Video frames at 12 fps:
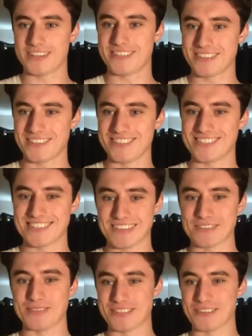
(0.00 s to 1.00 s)
right choice. Like
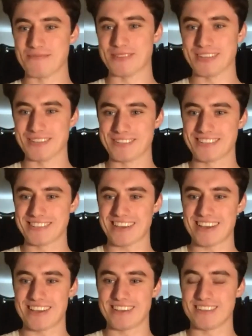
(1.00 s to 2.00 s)
I'm enjoying Maynooth.
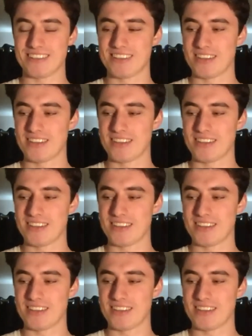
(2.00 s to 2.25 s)
Uh,